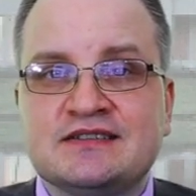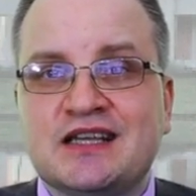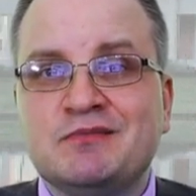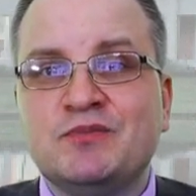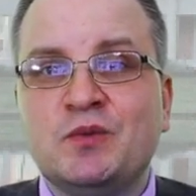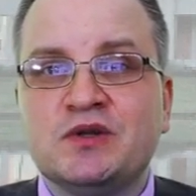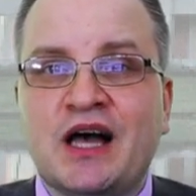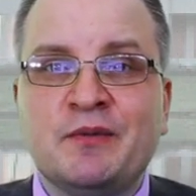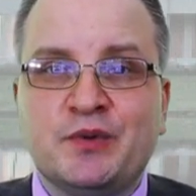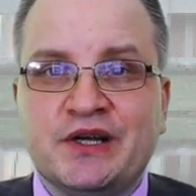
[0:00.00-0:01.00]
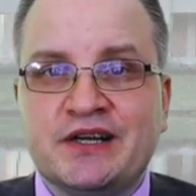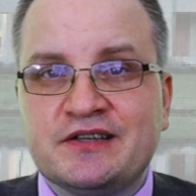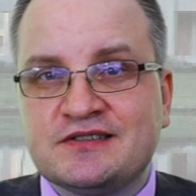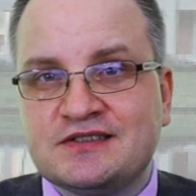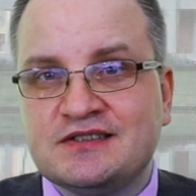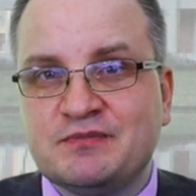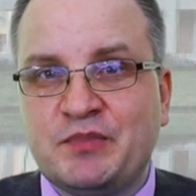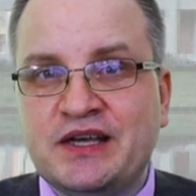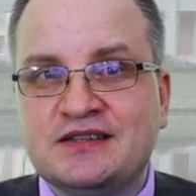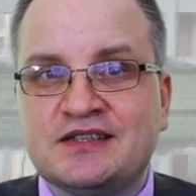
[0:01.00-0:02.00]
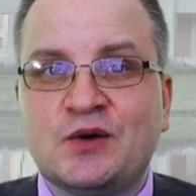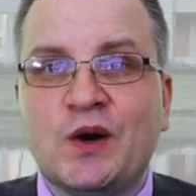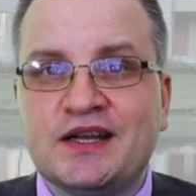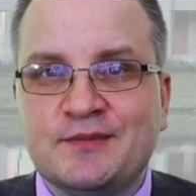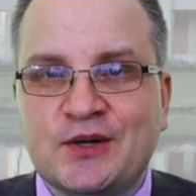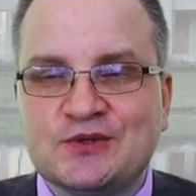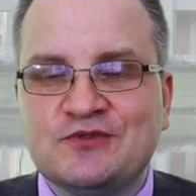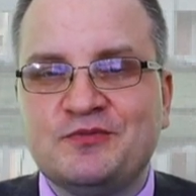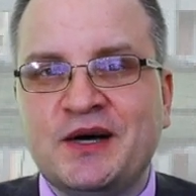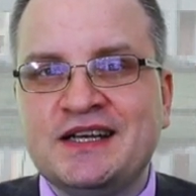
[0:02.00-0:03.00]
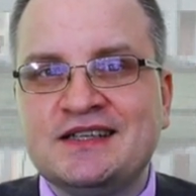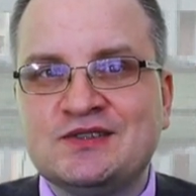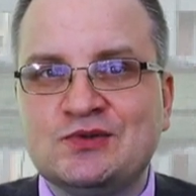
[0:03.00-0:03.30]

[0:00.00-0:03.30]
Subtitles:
some mobile operators paid quite amount of money